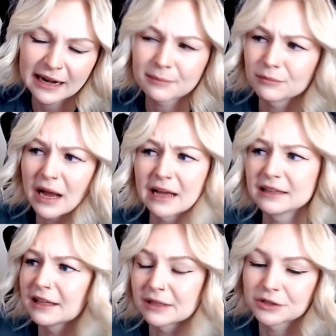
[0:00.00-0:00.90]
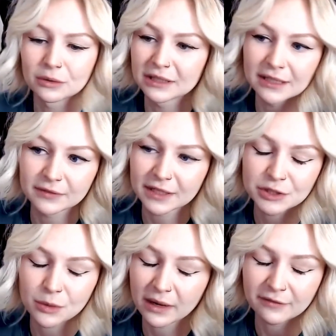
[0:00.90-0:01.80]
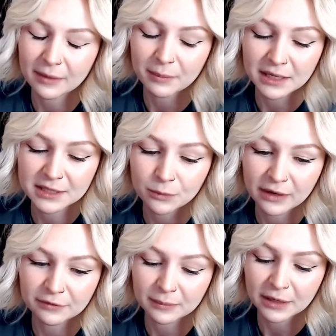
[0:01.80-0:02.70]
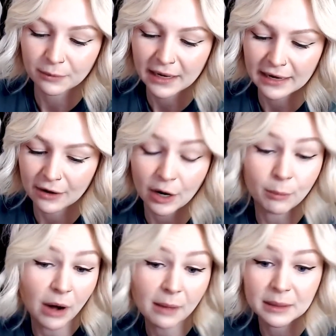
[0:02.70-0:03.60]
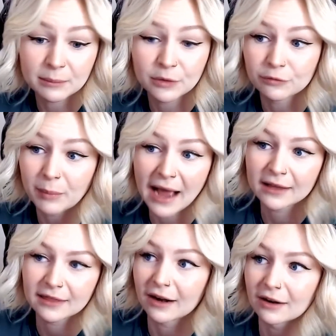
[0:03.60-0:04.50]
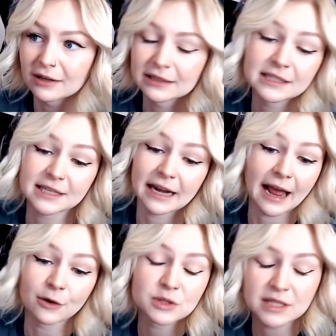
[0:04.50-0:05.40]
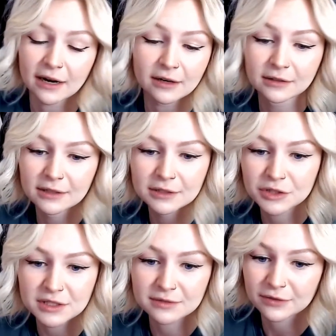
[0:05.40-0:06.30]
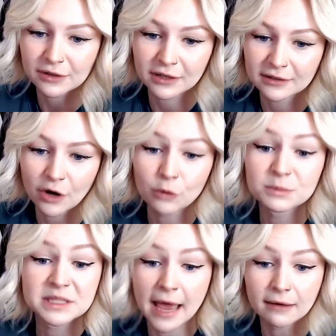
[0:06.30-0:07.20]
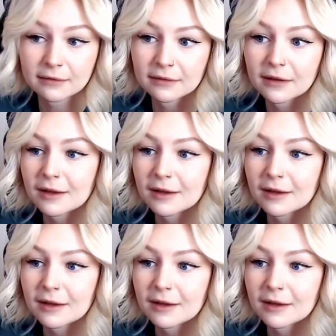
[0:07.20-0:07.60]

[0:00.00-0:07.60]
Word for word: and I'm I literally only live like 25 minutes away from there right now, and I'll probably move back there, at least get a house there just for a homestead.